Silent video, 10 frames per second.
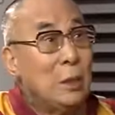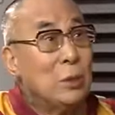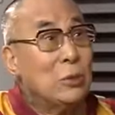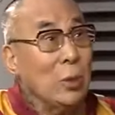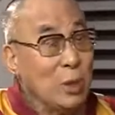
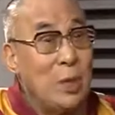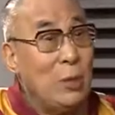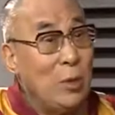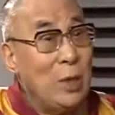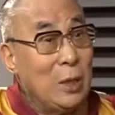So in any
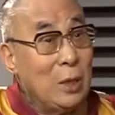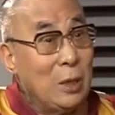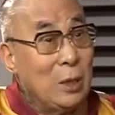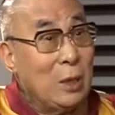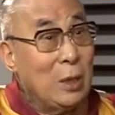way,
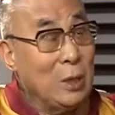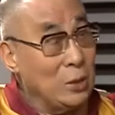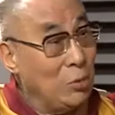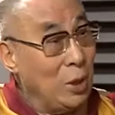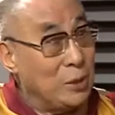it is
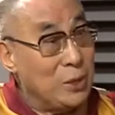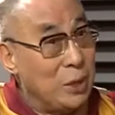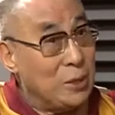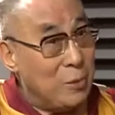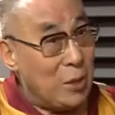quite a
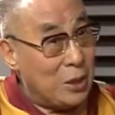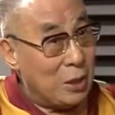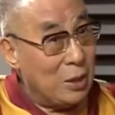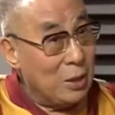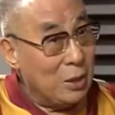serious
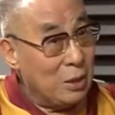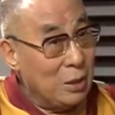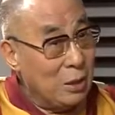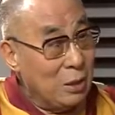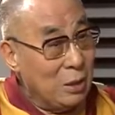matter.
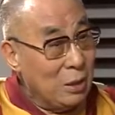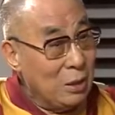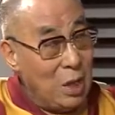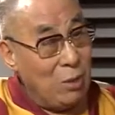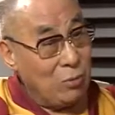
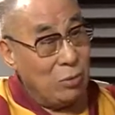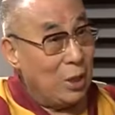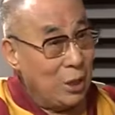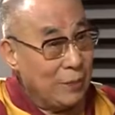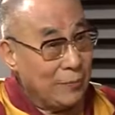Now
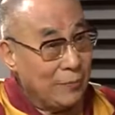today,